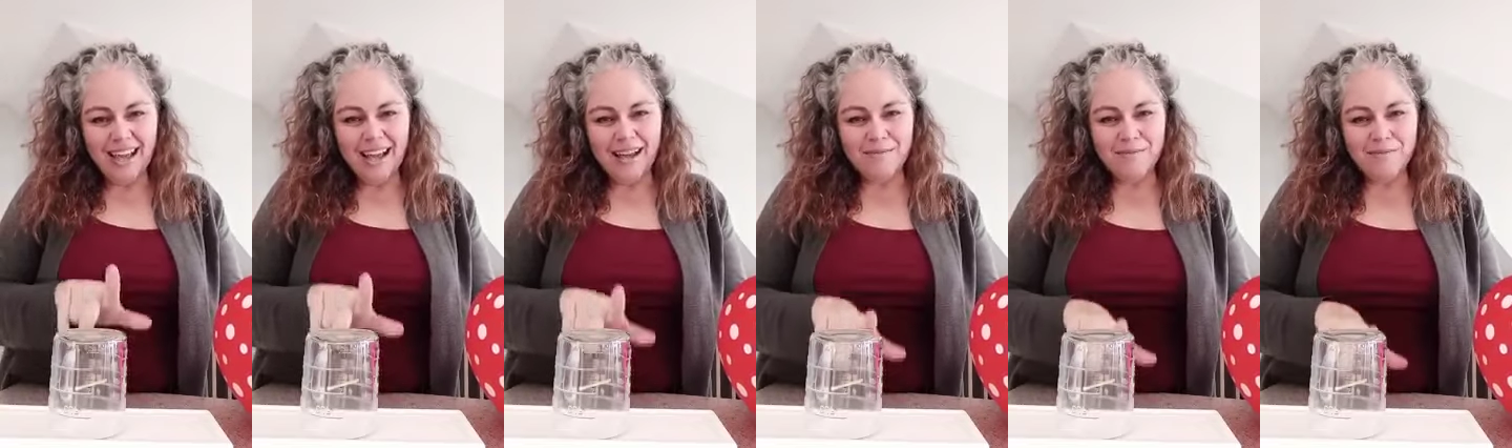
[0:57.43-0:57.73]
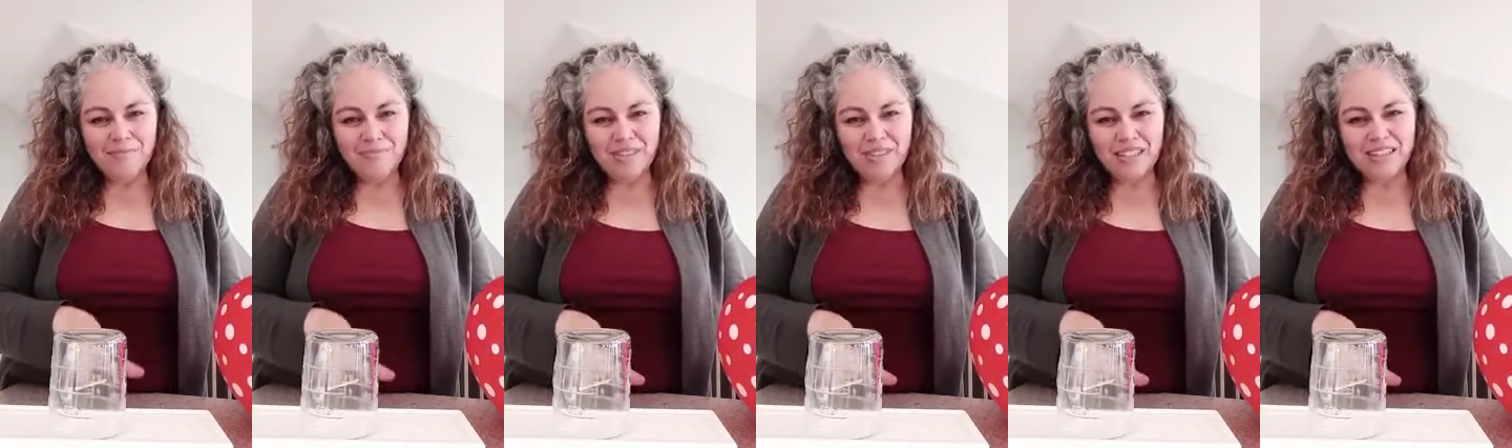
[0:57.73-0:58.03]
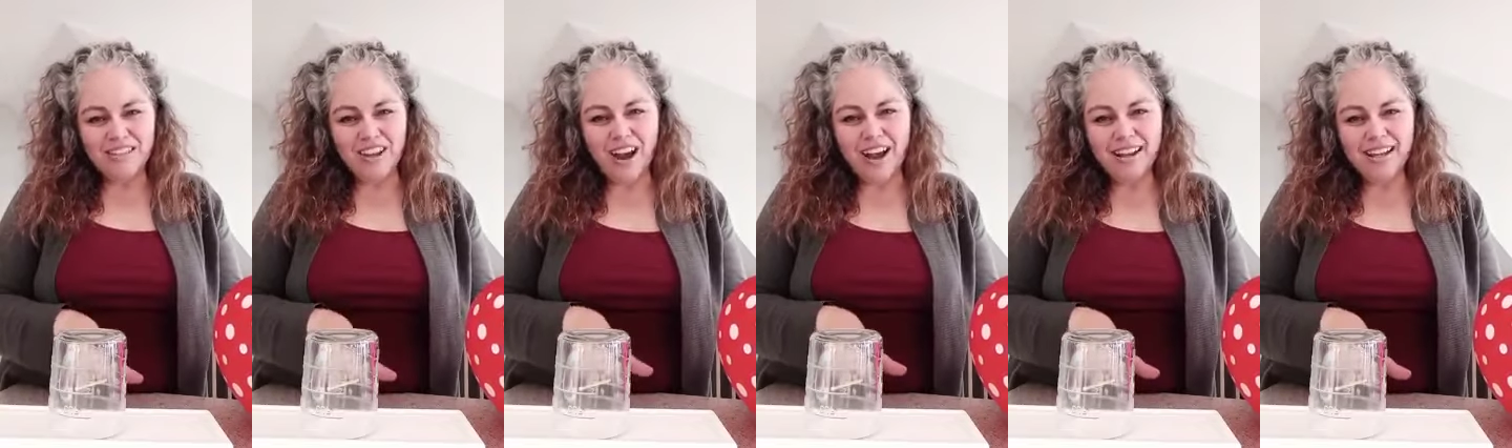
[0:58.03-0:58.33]
um,
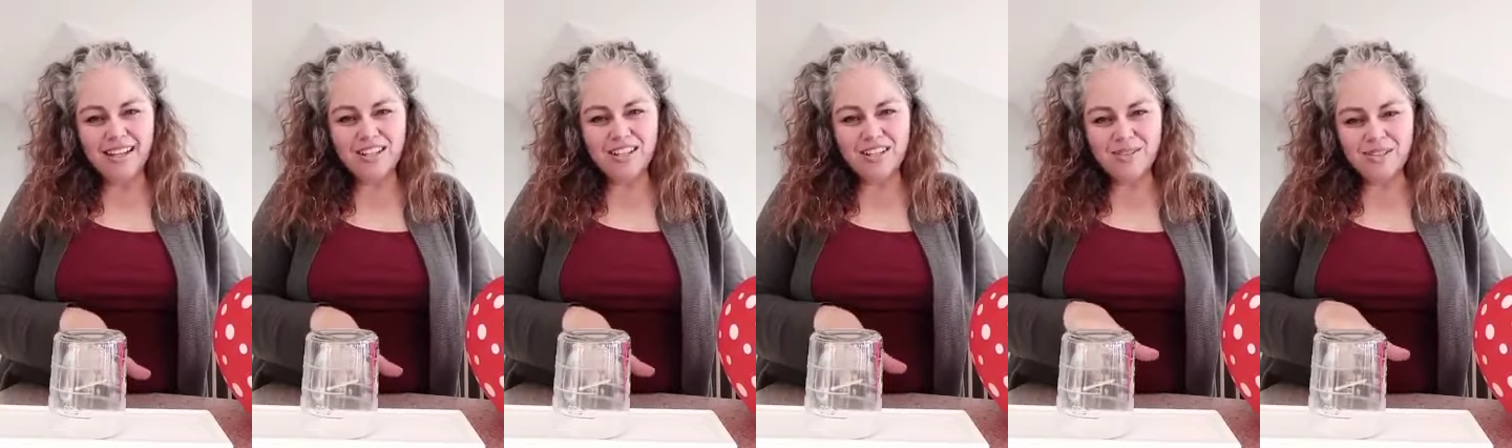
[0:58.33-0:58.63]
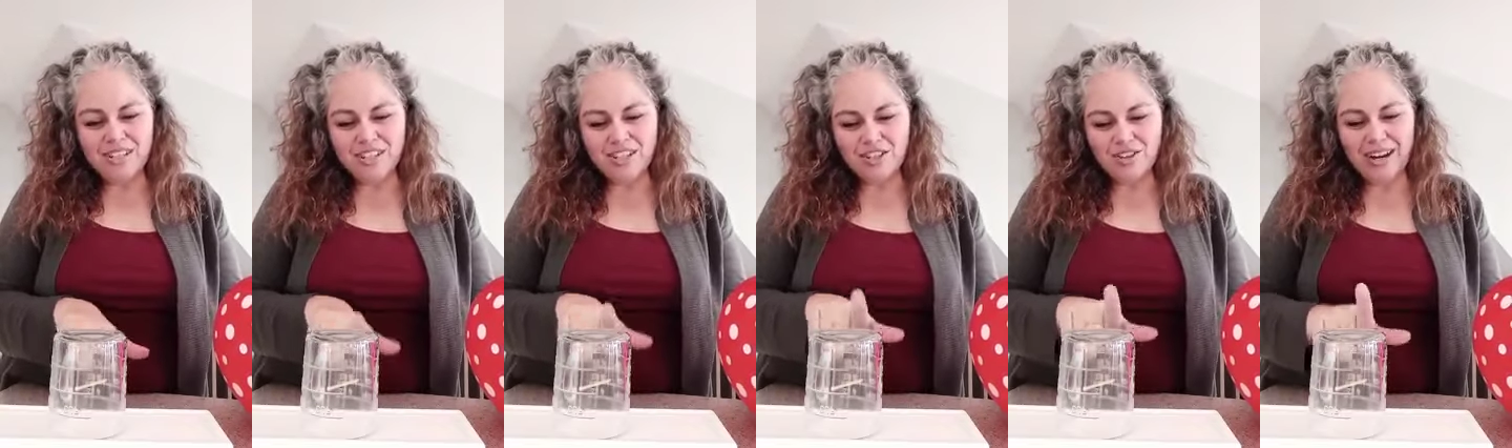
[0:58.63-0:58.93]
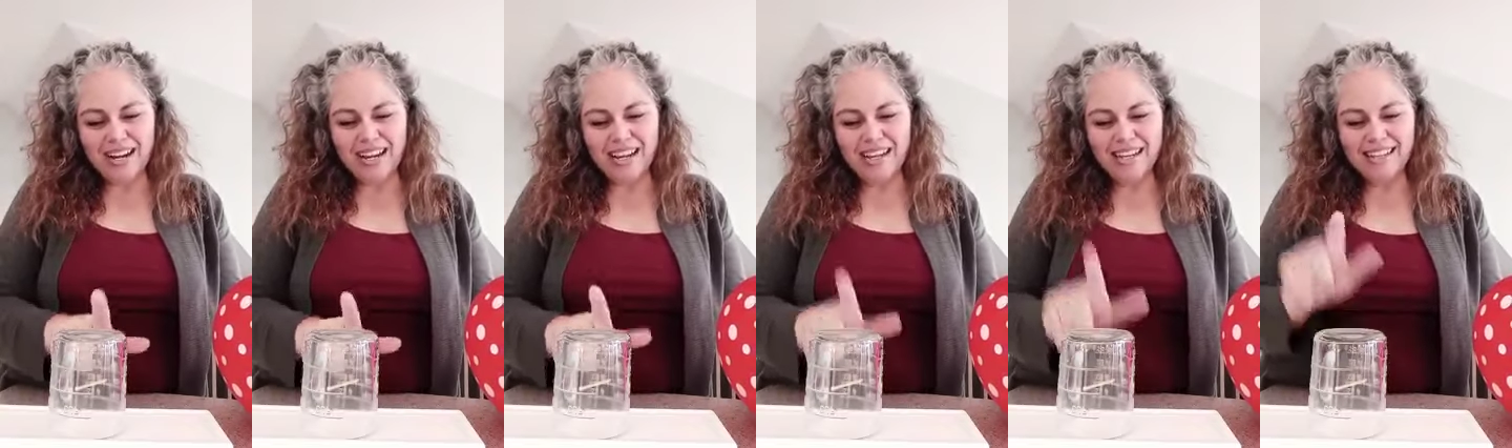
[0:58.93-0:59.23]
tie it to a
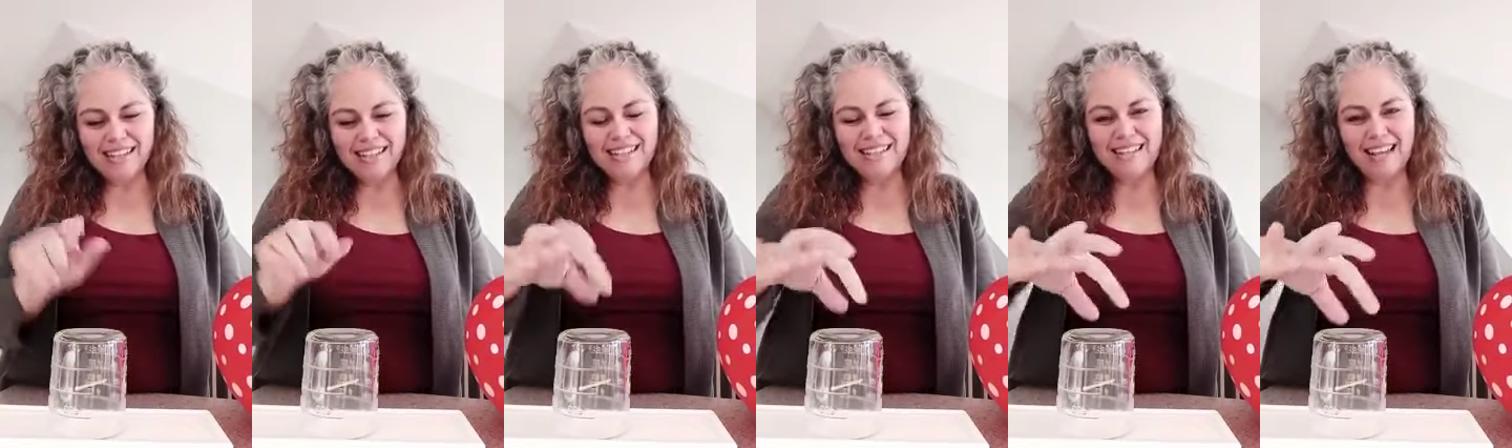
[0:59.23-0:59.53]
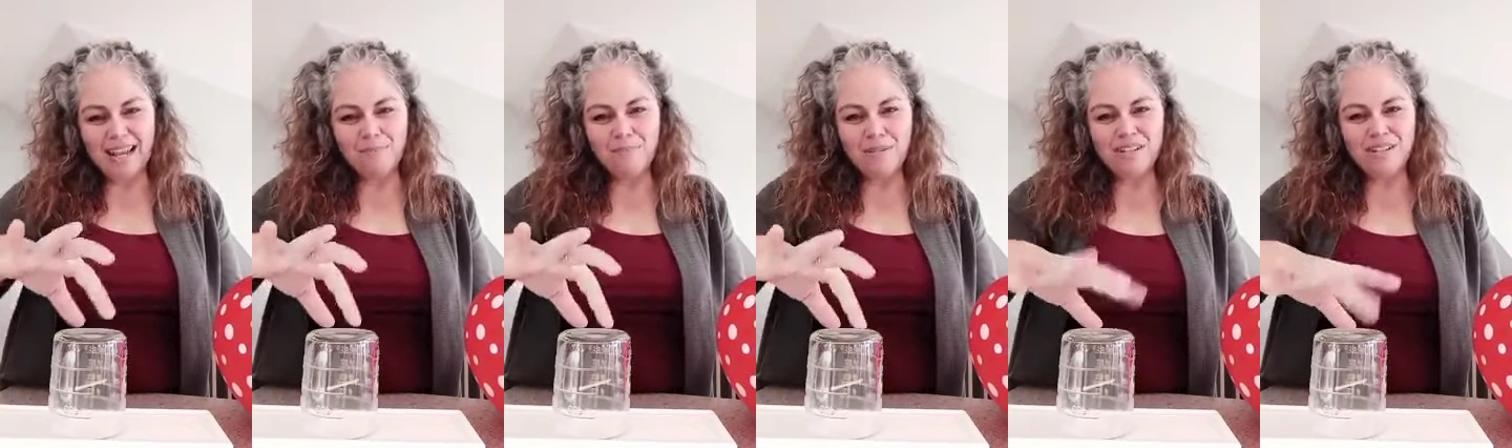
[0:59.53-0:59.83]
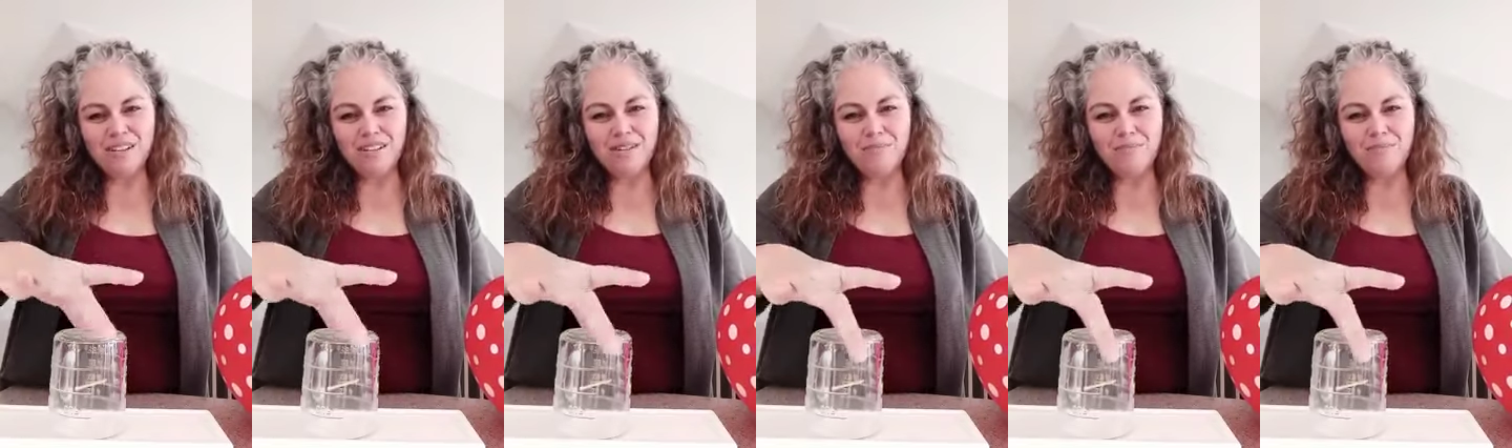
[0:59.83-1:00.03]
string, tape it to the